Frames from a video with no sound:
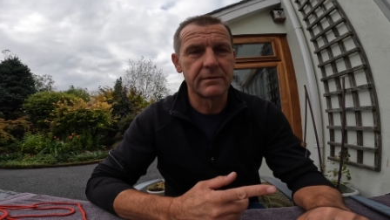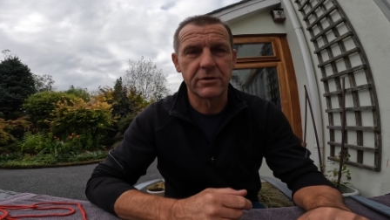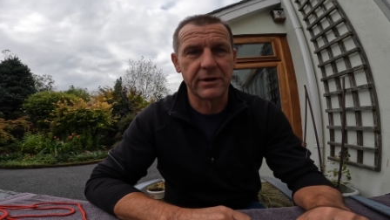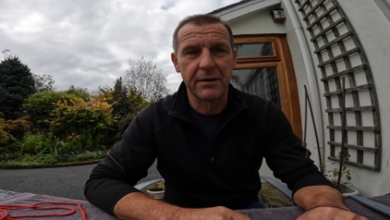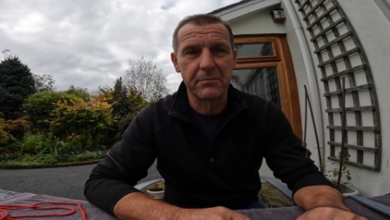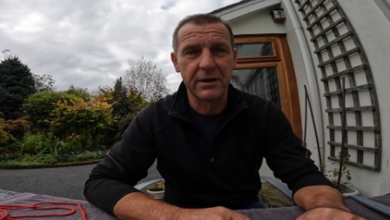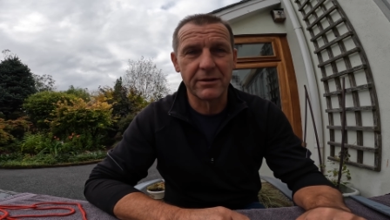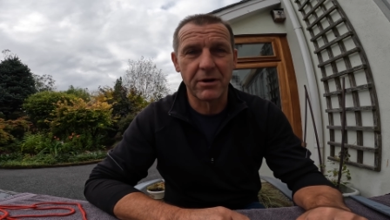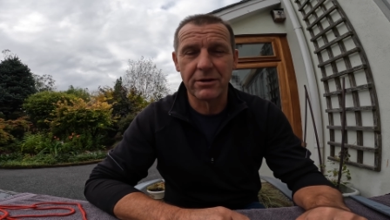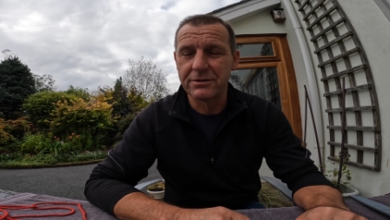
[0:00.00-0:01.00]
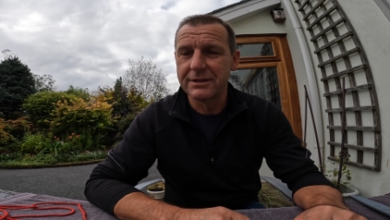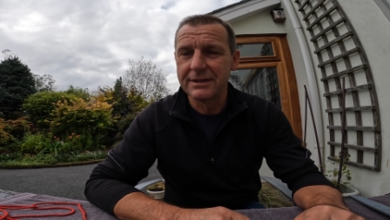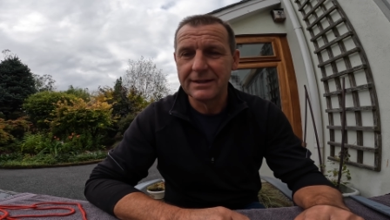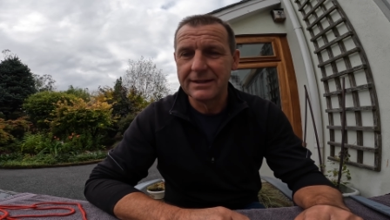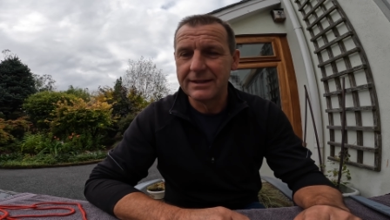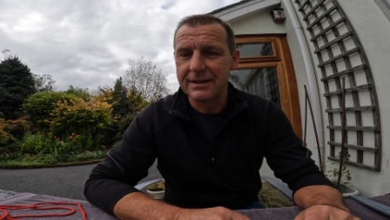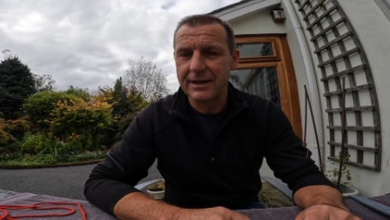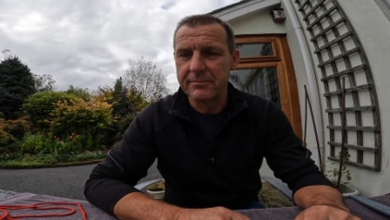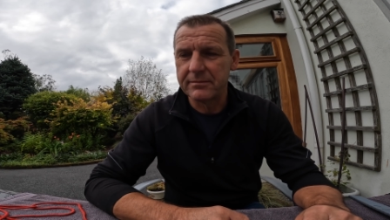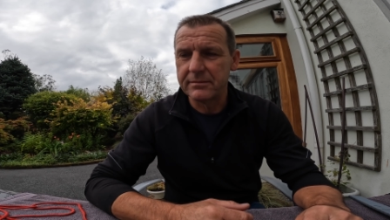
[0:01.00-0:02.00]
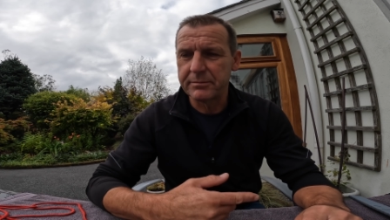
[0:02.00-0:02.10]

sorry I'm by the road, um,